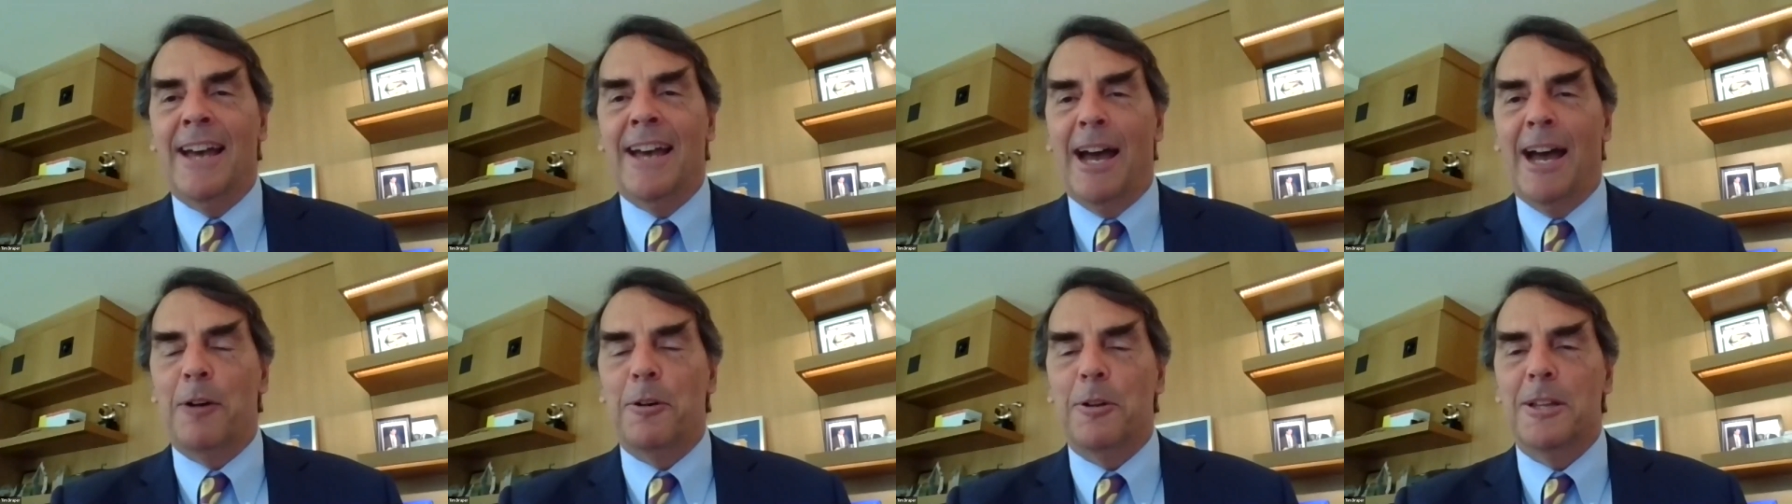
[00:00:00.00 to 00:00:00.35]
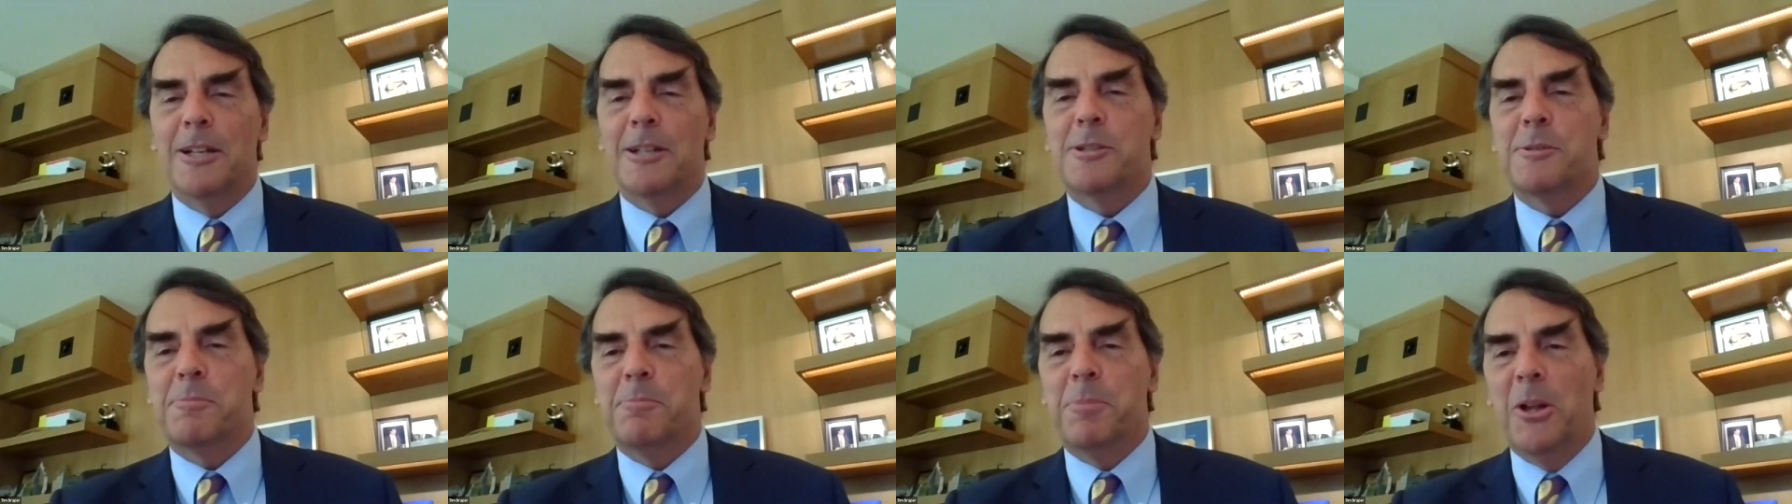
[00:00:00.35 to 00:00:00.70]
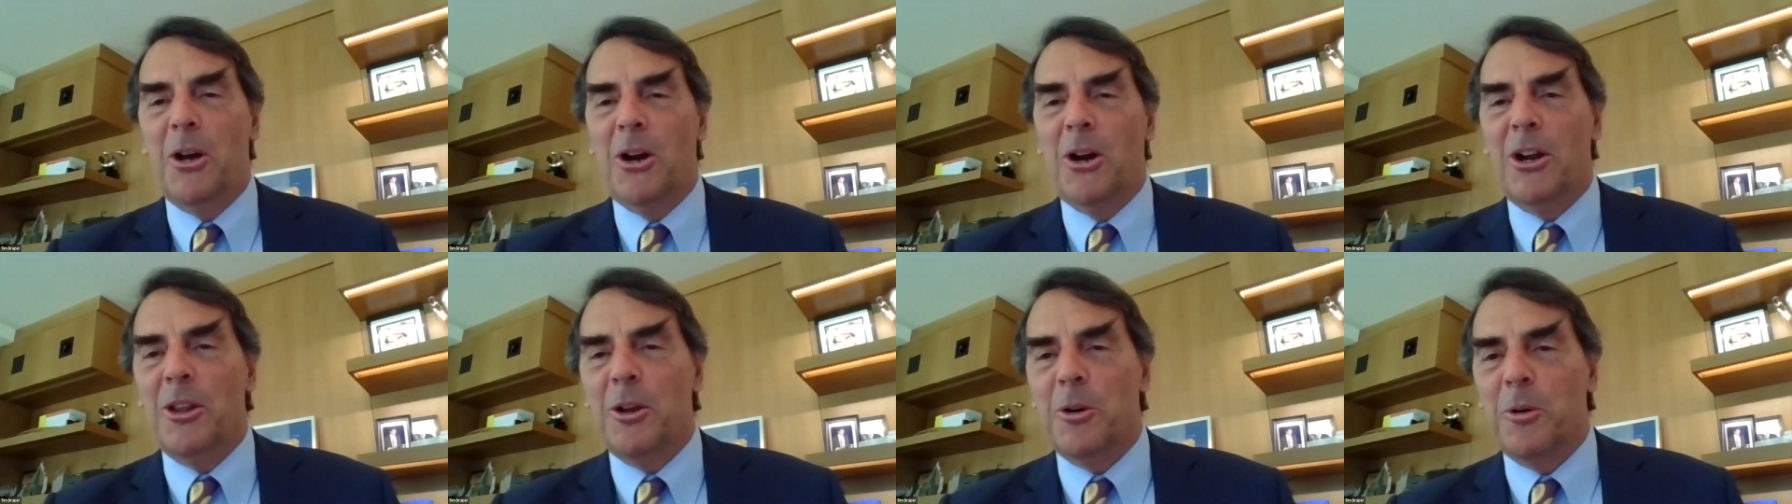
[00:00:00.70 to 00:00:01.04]
I will
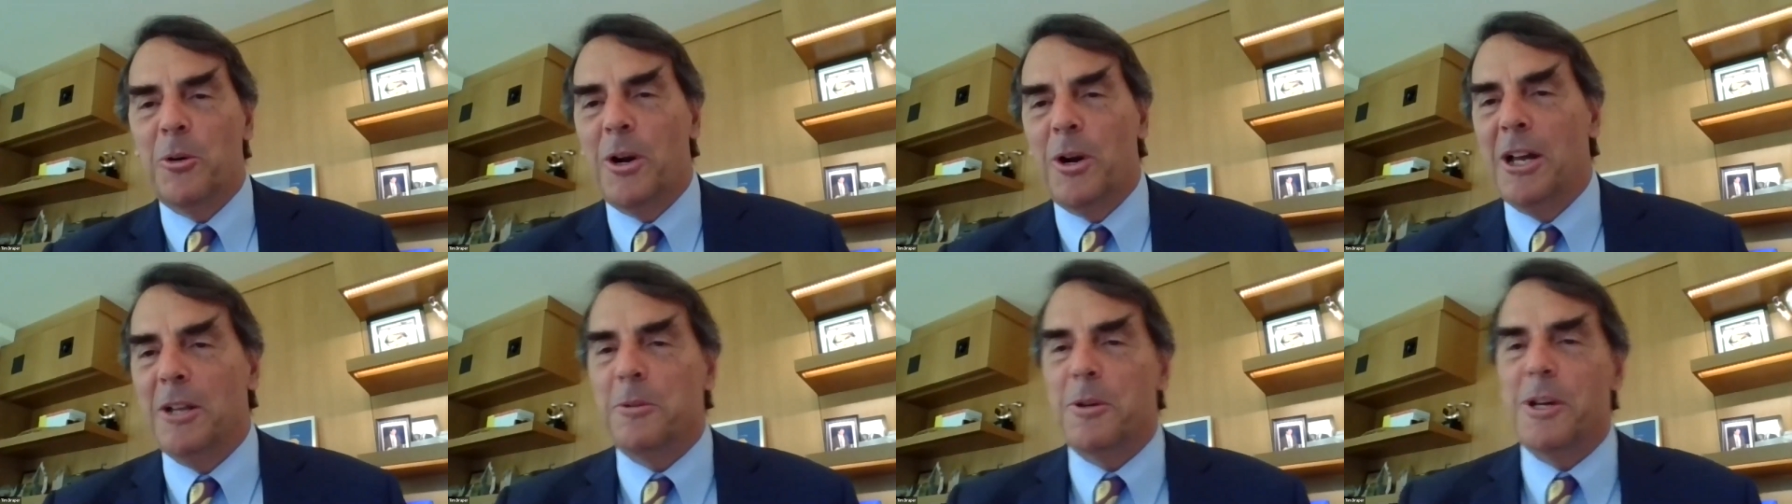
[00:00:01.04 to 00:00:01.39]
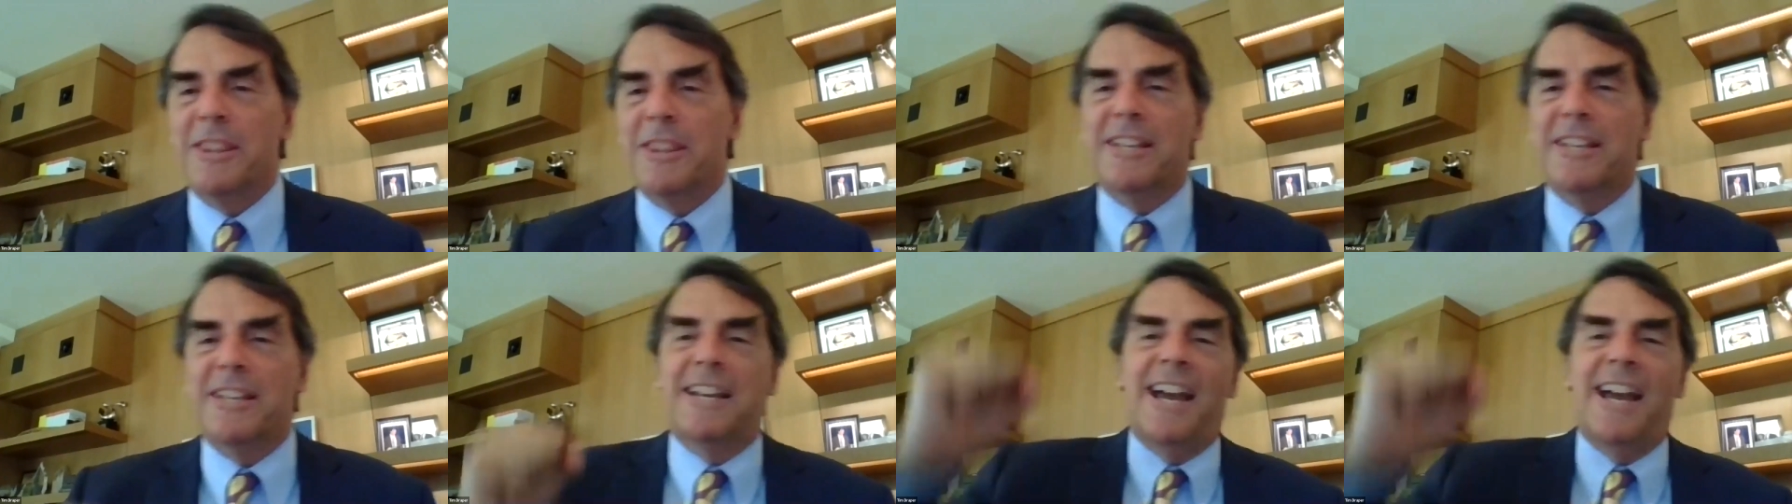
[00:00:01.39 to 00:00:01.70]
explore the world with